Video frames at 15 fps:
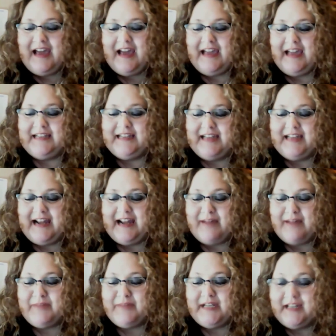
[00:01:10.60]
And
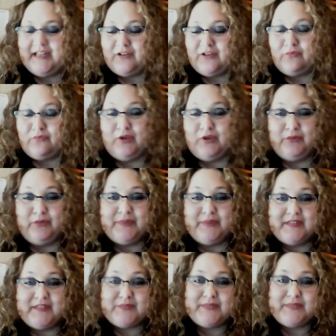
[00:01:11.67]
I'm going to get on a roll with
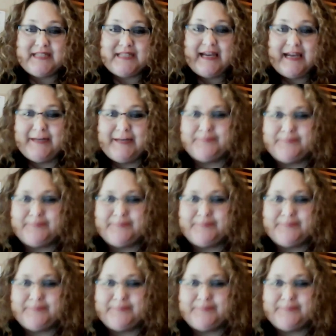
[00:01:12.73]
this one today.